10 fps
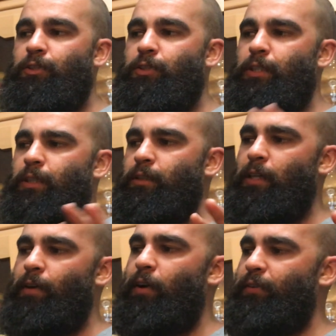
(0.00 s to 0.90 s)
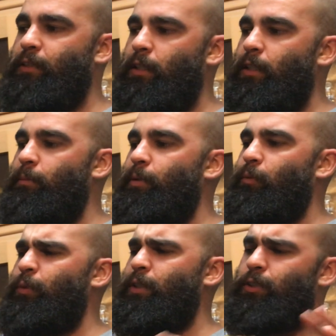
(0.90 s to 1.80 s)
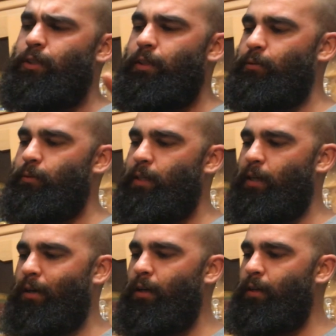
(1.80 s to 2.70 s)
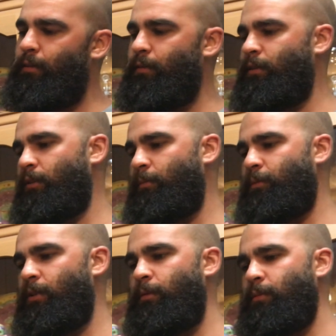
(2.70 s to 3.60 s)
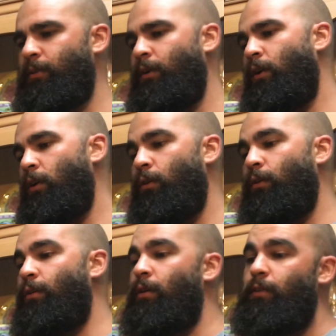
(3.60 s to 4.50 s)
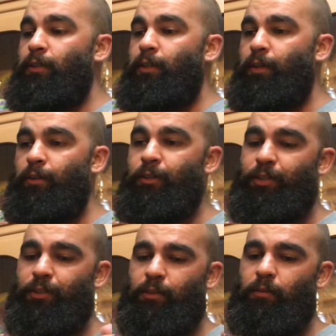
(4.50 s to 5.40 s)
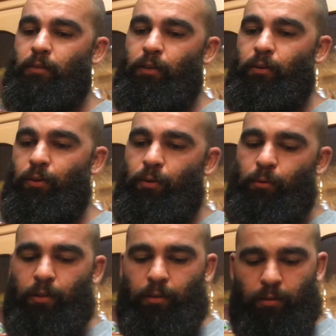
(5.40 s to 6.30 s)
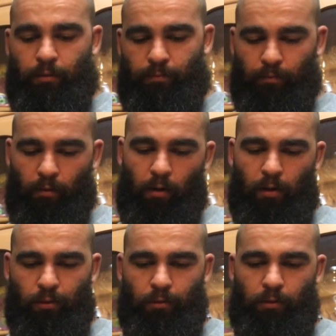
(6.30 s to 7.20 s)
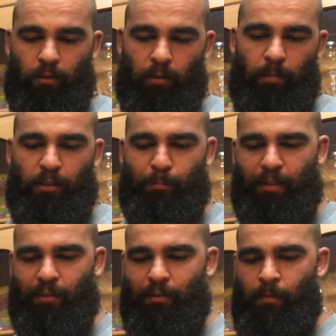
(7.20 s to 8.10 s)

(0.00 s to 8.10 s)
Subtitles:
trees have obviously been wintered, is what they call it in some terms, or undernourished in other words, also in some aspects,